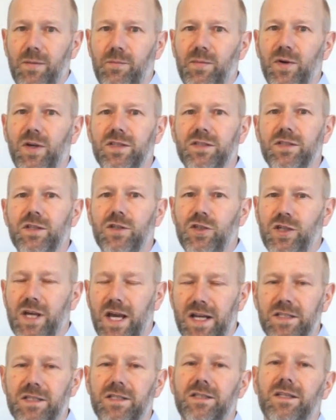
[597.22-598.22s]
because the
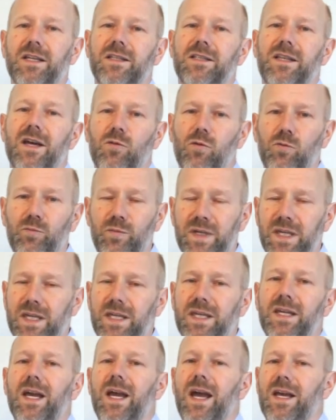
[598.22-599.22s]
chance that there will
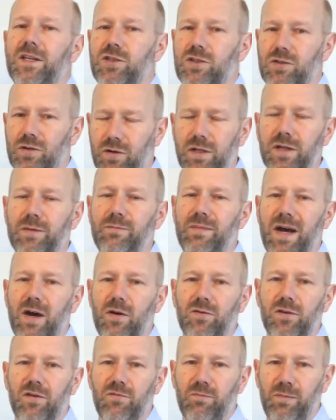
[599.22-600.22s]
be a certain
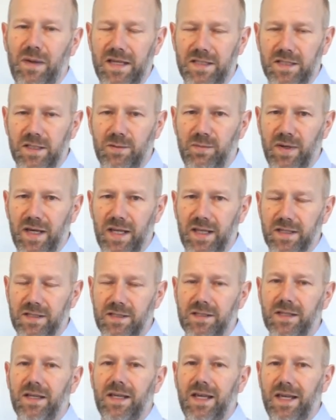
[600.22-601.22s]
amount of plastic
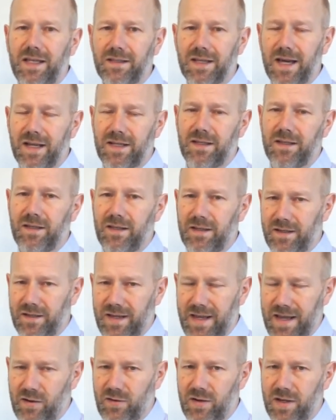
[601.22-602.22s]
pellets in that
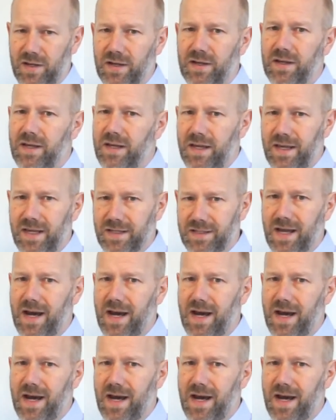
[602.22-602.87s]
area is